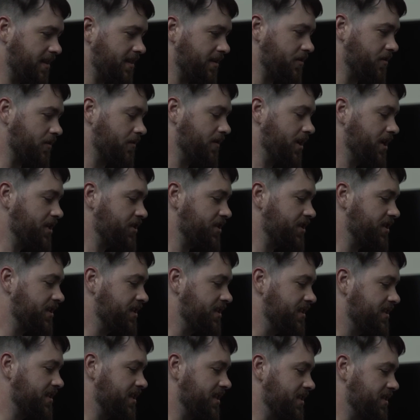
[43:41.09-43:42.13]
ethical
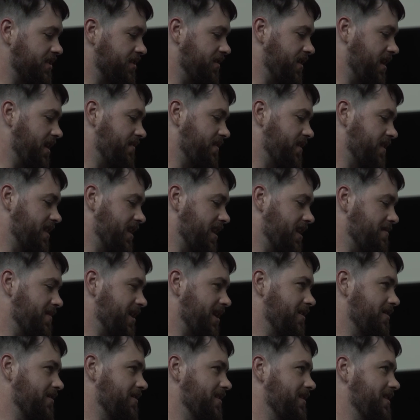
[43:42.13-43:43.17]
questions is you have to think
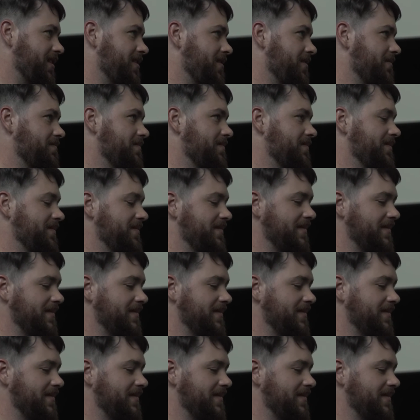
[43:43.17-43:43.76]
about, you know,